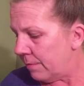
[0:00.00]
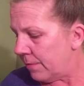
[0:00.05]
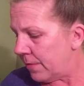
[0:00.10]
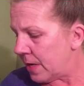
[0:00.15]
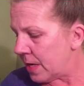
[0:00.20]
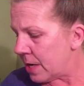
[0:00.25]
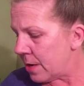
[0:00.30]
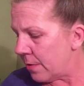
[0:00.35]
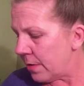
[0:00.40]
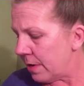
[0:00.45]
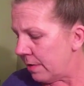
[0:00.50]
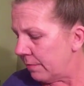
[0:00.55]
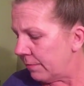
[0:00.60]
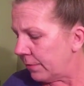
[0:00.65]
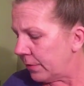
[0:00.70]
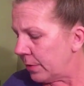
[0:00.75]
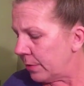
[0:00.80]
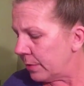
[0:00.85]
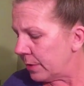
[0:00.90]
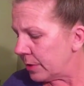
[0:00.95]
Video
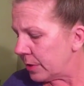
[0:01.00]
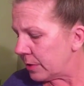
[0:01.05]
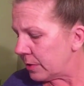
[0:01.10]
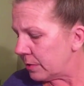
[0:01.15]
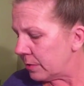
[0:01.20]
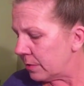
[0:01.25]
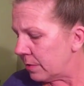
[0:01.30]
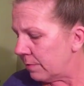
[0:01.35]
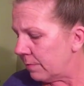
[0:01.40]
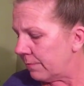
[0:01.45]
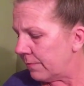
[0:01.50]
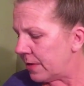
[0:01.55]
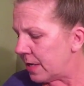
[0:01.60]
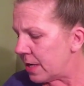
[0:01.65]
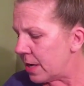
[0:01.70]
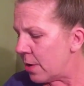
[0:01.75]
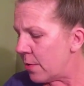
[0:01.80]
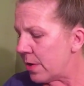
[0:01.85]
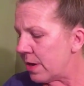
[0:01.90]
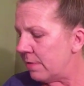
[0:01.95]

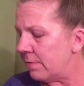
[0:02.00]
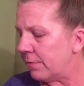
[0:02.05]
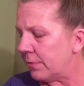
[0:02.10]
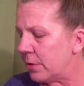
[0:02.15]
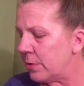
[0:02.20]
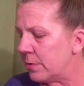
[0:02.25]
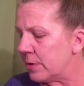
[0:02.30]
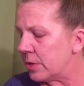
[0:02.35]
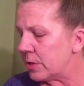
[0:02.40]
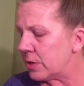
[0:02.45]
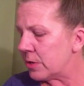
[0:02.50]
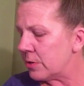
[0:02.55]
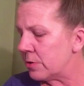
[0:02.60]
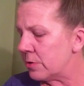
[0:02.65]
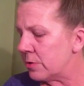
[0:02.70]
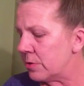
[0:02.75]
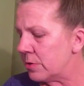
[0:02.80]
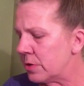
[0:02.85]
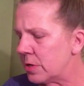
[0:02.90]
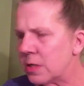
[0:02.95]

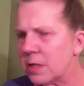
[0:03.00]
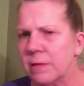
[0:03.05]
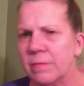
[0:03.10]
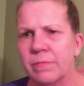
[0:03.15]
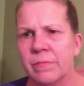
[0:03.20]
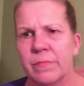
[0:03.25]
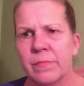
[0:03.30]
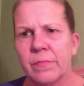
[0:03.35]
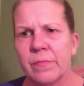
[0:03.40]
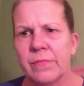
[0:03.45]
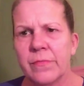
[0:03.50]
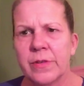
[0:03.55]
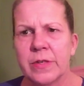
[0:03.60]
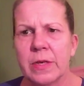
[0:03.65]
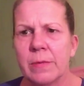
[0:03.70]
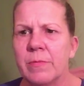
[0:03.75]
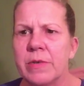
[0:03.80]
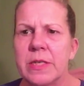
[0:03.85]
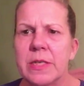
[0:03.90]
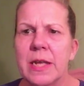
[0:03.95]
influencers, for
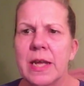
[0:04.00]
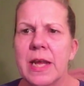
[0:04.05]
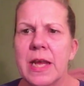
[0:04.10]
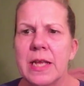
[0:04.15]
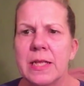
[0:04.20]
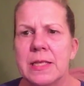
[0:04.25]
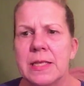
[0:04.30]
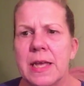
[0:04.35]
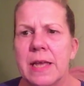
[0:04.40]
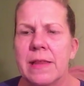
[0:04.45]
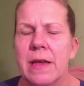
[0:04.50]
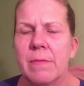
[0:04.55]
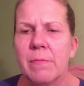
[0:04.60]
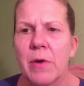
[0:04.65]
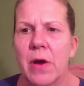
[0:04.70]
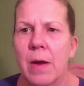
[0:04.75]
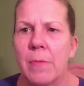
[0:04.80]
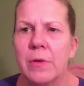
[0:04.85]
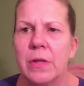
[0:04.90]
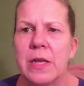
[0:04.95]
some reason I can't say that
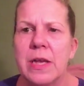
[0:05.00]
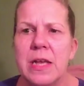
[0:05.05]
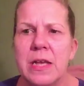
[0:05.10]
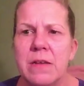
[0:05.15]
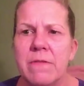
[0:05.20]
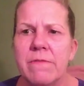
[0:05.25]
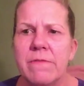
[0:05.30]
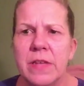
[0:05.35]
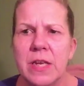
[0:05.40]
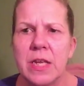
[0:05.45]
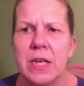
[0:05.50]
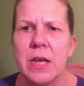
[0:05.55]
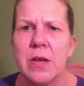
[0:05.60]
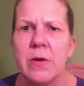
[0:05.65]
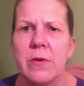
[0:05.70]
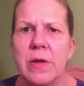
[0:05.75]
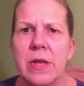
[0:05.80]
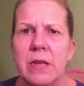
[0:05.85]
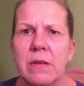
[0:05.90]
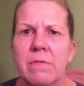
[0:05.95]
properly,
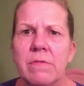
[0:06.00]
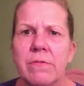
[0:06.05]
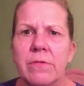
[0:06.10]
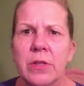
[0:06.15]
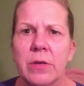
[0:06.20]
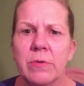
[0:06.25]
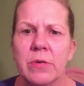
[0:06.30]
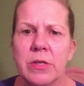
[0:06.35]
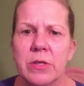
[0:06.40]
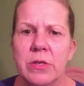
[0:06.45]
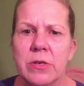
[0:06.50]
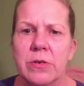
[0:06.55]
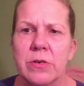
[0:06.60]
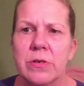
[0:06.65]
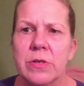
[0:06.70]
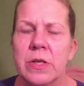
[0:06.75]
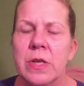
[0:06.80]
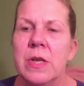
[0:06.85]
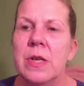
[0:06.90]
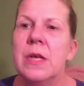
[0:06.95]
video
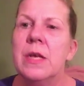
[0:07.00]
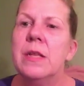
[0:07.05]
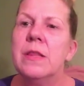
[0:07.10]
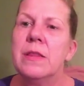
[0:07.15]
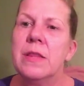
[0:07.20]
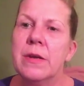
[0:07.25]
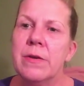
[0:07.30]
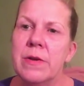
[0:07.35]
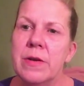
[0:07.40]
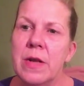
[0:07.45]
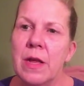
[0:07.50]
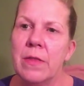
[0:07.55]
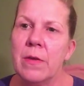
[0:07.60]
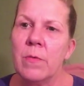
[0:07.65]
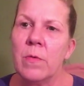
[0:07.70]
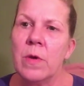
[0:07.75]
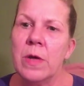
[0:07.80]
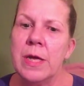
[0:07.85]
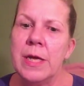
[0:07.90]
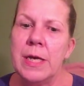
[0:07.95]
influencers. They're
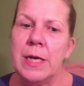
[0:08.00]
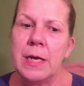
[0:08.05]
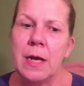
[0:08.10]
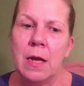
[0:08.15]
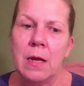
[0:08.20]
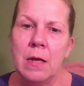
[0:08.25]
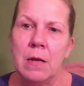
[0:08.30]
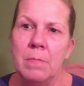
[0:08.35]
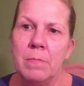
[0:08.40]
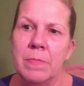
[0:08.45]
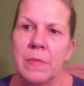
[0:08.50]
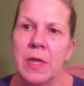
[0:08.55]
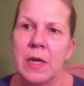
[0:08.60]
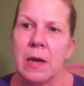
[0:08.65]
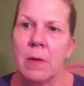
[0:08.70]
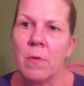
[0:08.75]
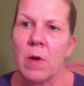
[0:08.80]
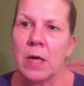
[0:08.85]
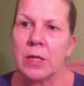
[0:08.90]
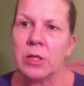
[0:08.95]
another one that
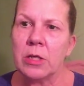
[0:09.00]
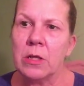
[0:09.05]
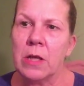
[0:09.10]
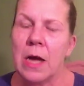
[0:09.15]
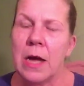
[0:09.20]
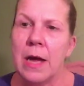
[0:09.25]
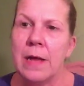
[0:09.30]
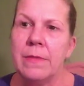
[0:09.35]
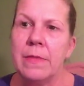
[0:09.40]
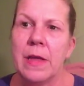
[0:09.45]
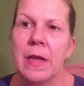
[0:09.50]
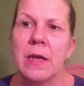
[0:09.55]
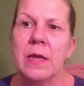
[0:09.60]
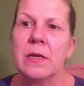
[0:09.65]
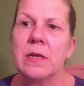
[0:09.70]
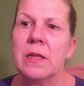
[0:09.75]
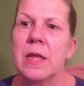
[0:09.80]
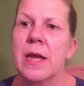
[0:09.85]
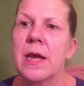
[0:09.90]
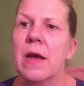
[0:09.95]
I watch a lot. They
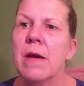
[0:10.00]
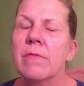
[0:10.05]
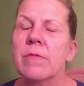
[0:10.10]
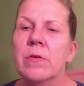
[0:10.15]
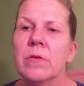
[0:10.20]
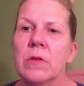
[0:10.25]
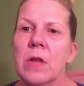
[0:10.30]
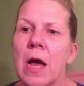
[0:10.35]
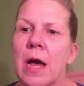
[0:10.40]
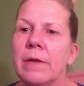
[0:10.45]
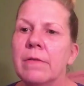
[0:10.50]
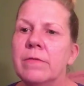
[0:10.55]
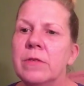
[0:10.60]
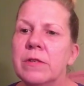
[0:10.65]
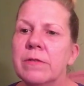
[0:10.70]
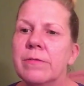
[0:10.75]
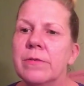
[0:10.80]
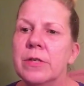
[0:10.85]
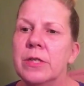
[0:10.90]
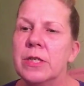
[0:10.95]
cover a lot of
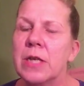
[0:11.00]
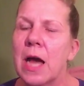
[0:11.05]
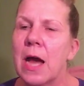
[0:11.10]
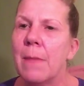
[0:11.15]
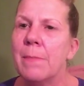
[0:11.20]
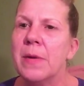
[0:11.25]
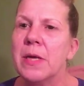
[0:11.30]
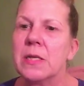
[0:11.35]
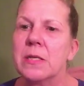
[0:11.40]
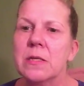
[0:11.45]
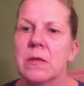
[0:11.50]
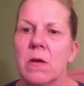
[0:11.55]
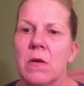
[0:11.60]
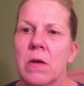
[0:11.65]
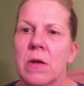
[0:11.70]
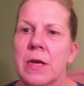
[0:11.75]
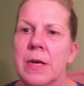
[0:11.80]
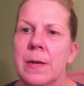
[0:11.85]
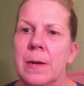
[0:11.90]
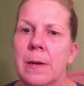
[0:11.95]
different topics
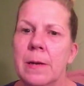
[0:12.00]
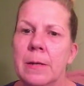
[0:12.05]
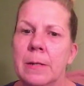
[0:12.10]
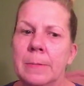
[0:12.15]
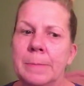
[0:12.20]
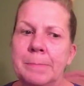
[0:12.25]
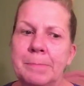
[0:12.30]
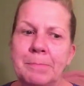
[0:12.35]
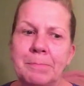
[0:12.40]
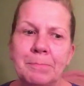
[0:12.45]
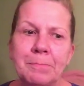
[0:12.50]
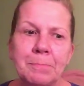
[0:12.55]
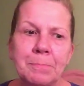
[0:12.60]
on